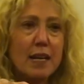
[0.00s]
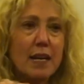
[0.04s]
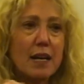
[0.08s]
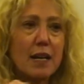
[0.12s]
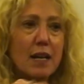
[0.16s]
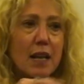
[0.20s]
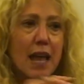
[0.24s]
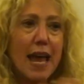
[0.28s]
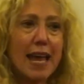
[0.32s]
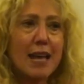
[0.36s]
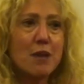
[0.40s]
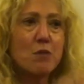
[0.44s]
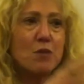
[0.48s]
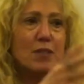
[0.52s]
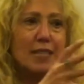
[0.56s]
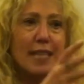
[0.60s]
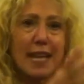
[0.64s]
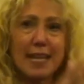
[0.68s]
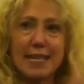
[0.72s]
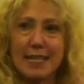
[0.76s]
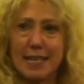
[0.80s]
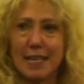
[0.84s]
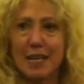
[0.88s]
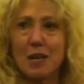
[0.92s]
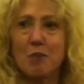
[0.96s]
Like what
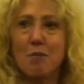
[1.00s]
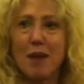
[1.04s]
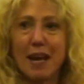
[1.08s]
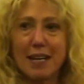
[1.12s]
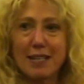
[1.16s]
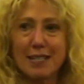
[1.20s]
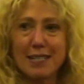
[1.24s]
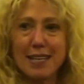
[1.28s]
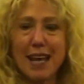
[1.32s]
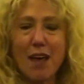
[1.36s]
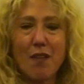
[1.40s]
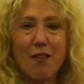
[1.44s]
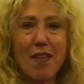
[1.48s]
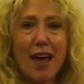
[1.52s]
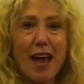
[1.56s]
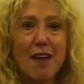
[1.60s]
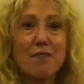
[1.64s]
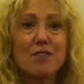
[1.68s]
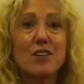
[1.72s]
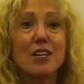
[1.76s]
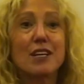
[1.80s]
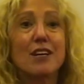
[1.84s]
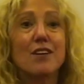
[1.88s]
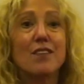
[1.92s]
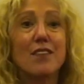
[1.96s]
they did about South
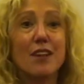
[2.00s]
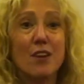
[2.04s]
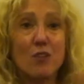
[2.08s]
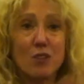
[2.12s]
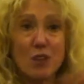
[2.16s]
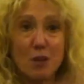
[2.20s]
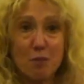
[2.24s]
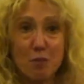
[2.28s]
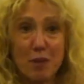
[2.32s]
Africa,